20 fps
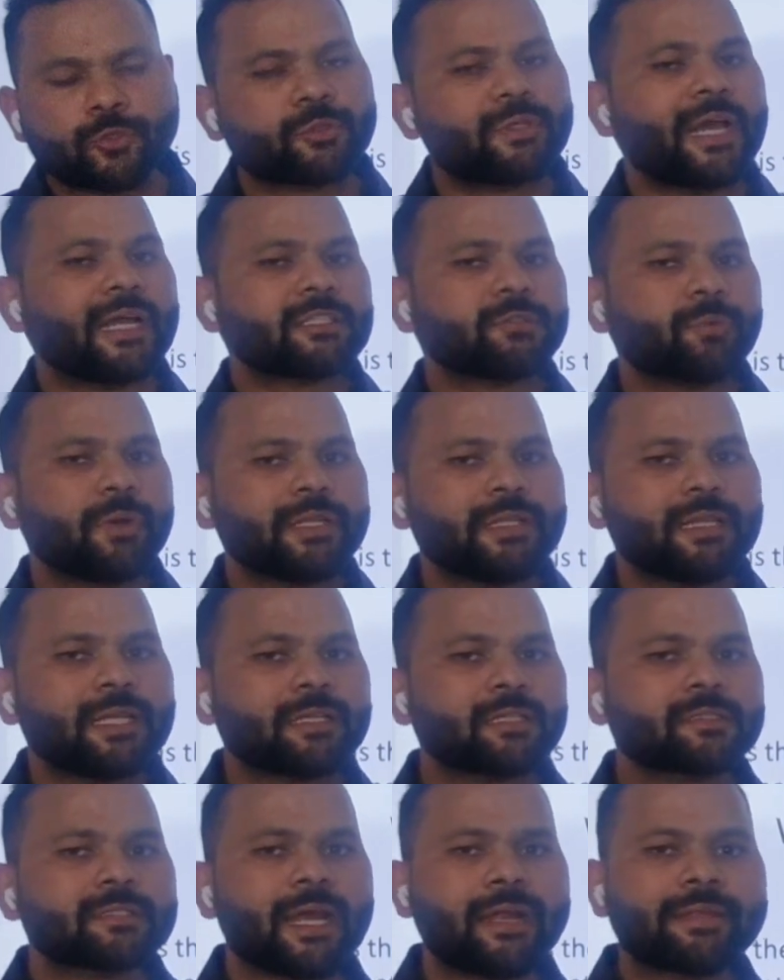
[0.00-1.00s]
So that's why
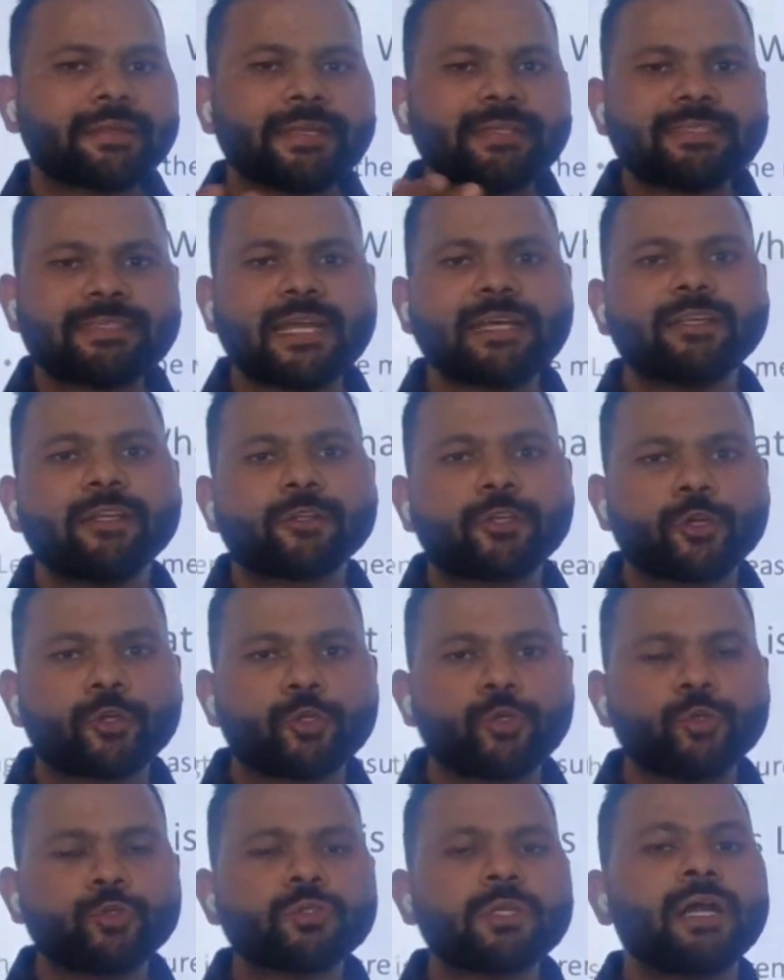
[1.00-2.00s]
the scientists have
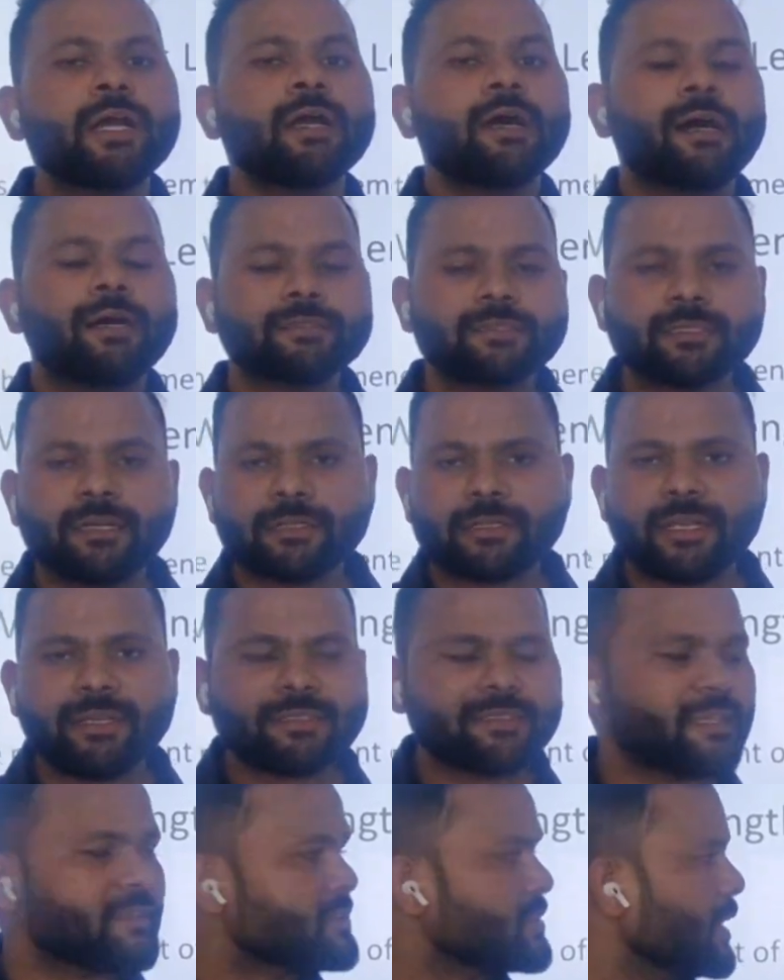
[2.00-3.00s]
introduced a
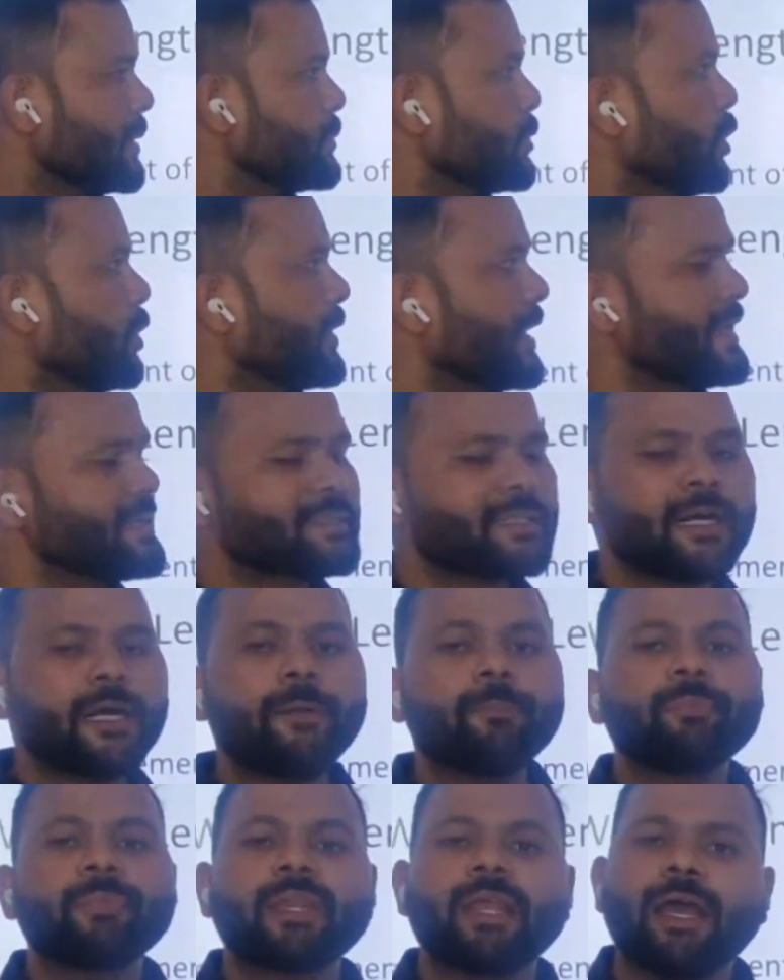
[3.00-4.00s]
certain system known as
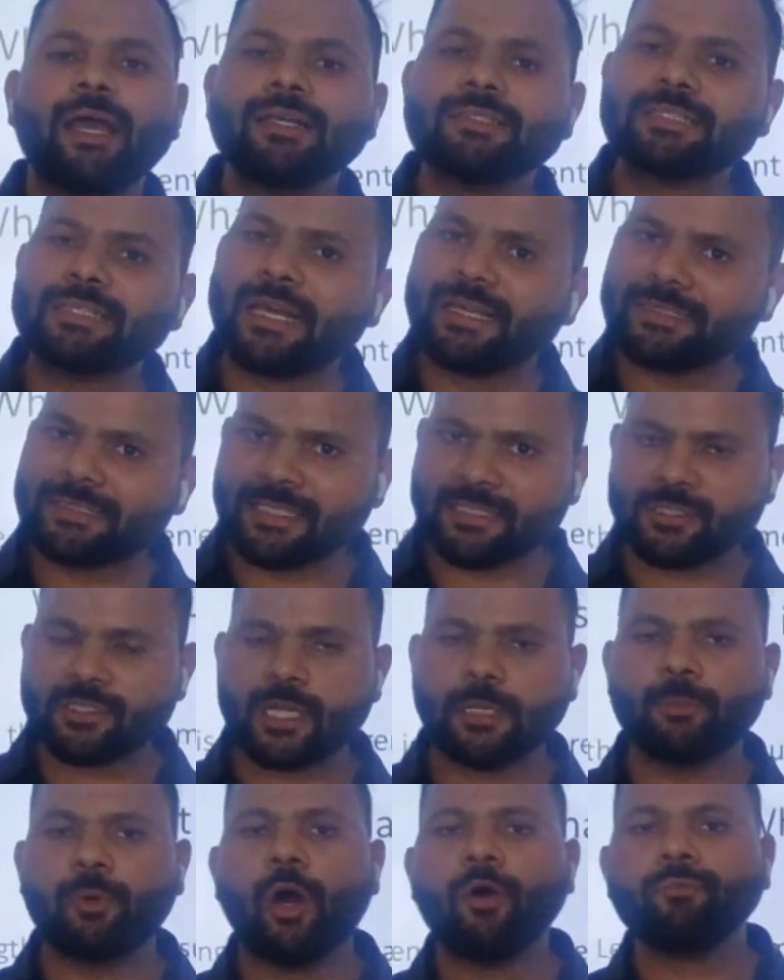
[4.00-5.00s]
the SI
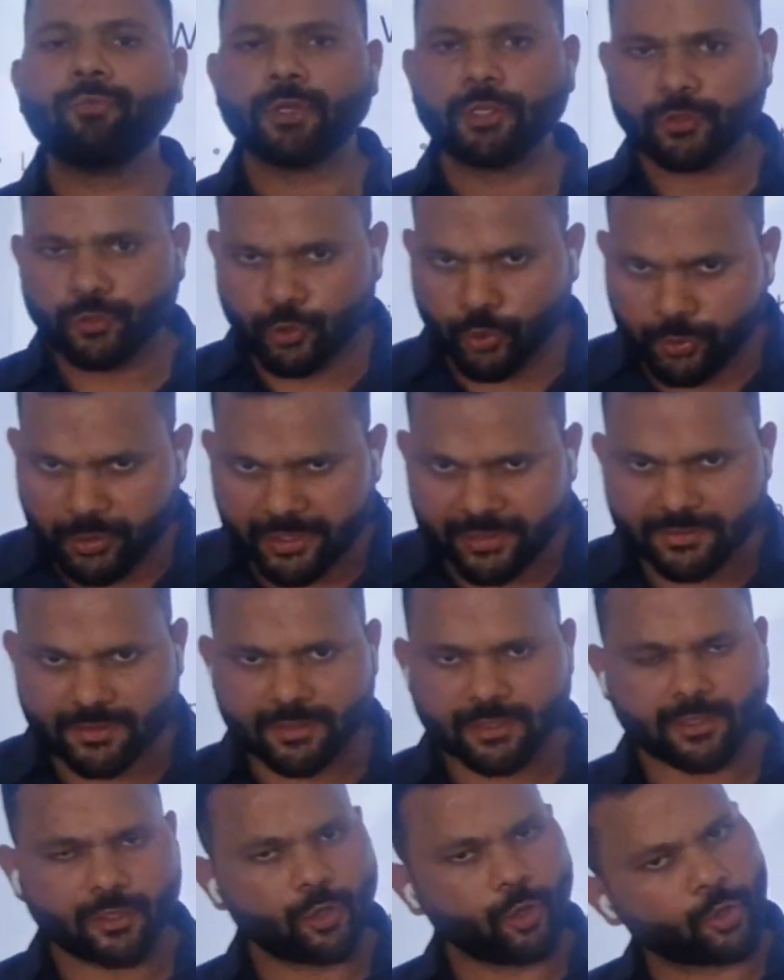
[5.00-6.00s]
system of units.